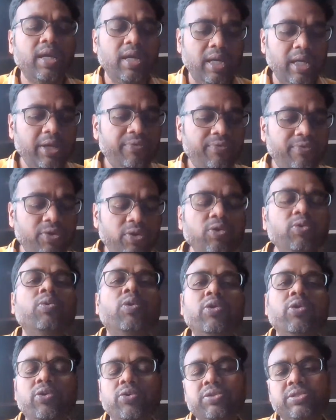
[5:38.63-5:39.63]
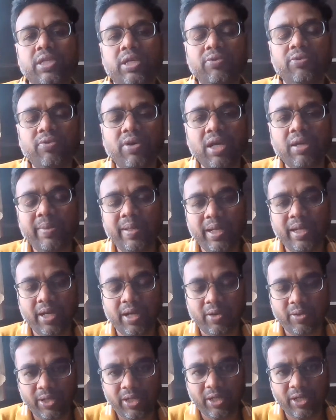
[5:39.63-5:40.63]
if you want to survive in
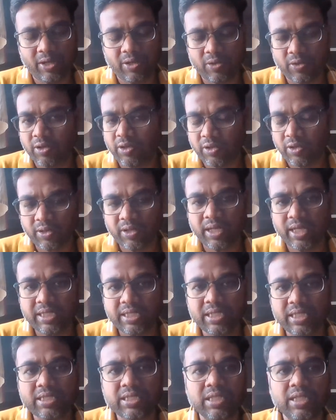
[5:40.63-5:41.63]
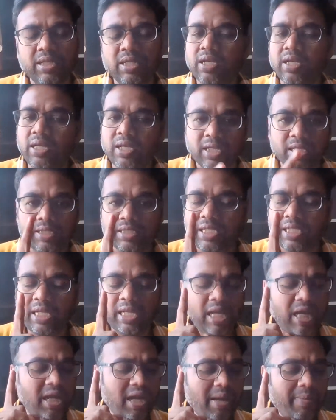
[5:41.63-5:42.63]
our organization,
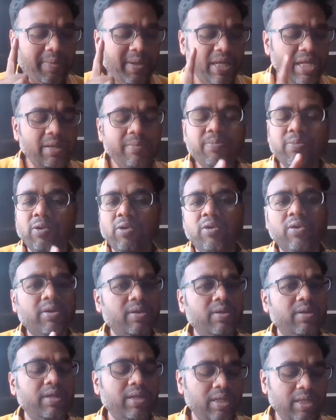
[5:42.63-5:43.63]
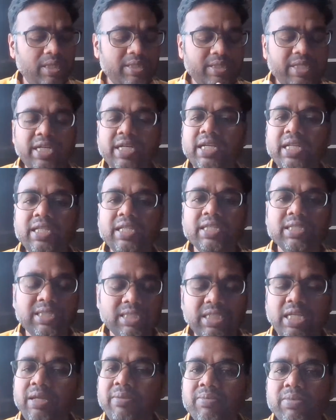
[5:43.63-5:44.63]
see, keep on treating the
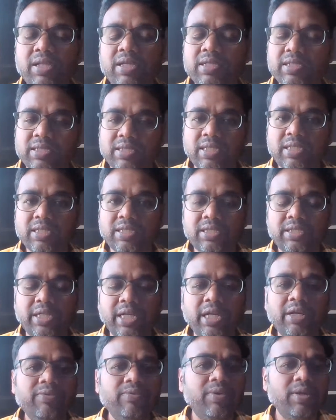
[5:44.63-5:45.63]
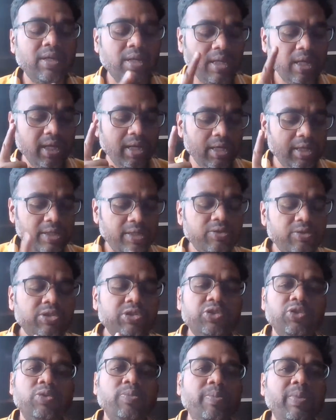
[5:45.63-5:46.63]
same thing since day one. You
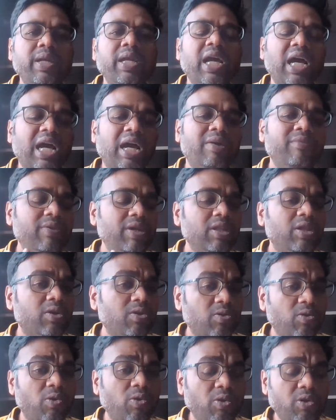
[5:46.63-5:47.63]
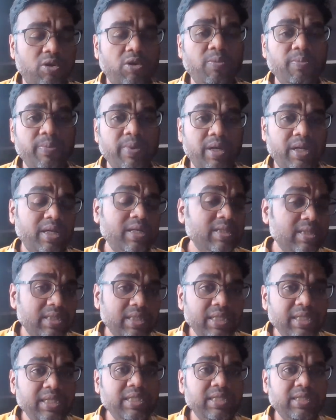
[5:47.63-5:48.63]
should be having the core
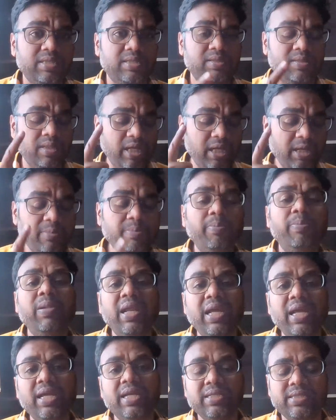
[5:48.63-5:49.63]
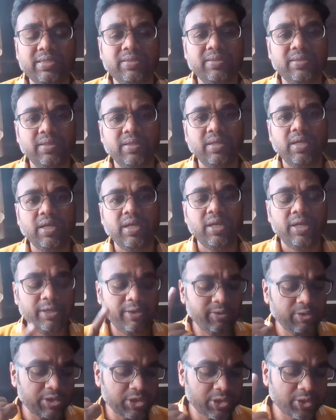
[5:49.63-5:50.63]
competencies in place.
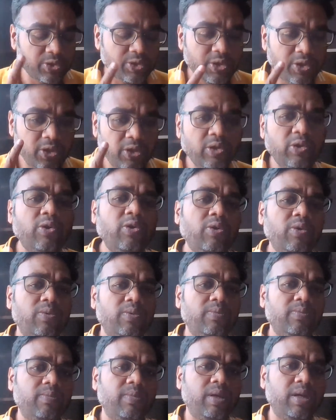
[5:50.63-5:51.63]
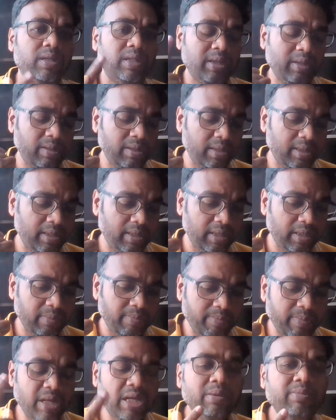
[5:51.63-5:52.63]
You should know the
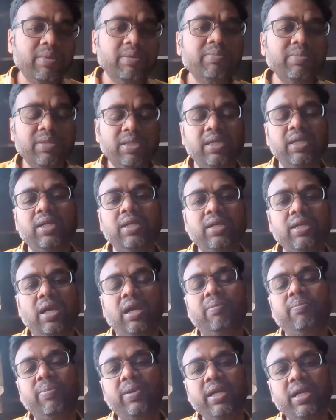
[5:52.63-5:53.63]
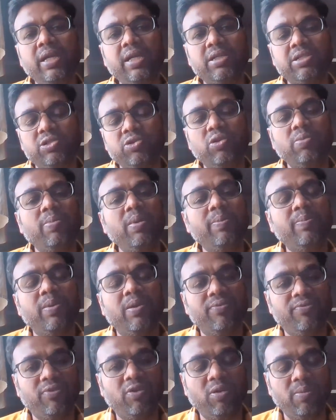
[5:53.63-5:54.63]
minimum thing a BA should be
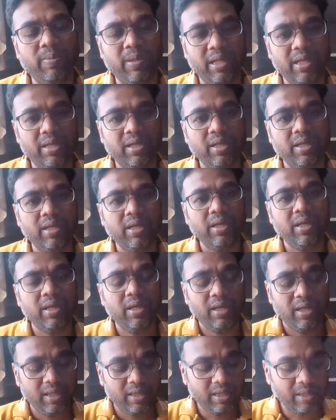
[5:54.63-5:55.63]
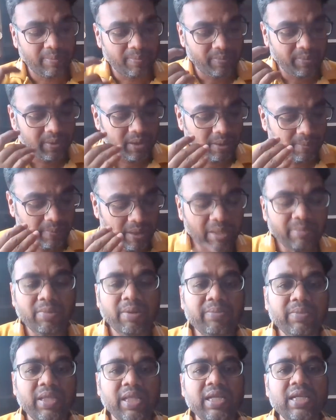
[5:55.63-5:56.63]
performing. The
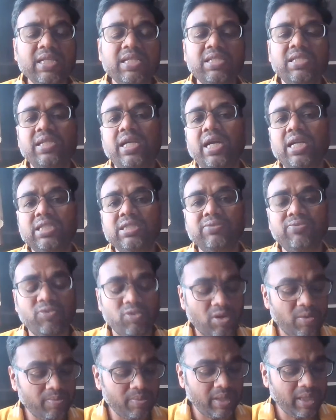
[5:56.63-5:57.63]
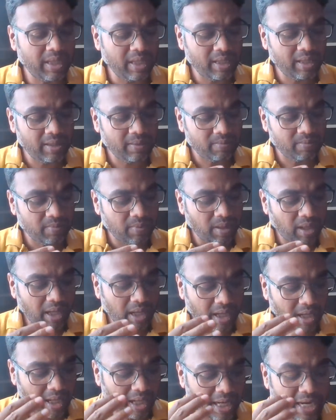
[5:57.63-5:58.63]
minimum thing starts from the
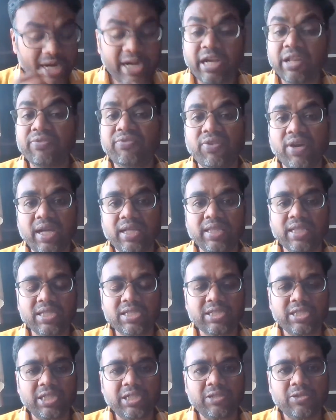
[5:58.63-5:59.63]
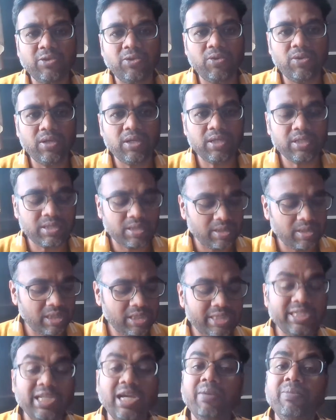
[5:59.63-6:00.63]
identifying the stakeholders,
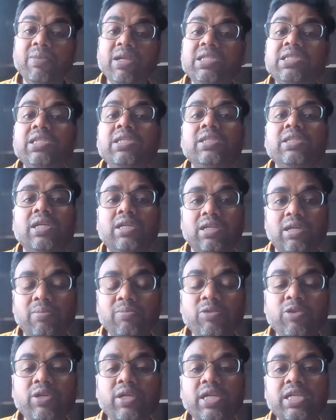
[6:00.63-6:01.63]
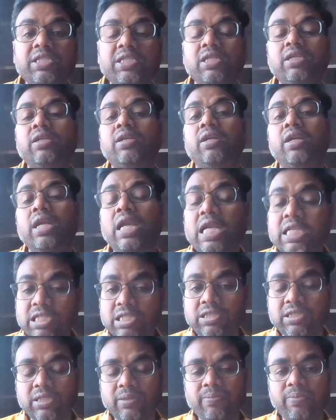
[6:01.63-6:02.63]
establishing the communication
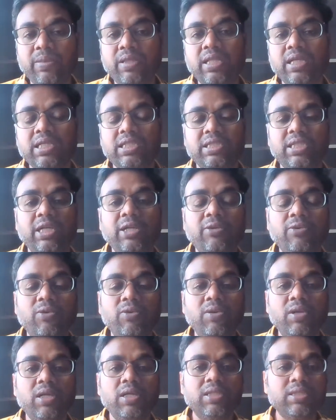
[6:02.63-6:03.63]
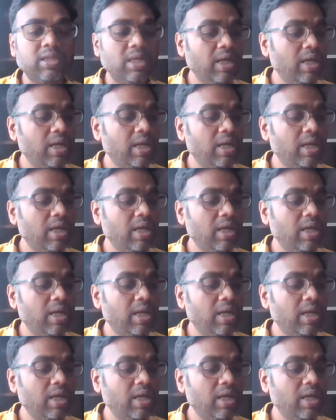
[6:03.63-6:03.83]
relationship with the stakeholders,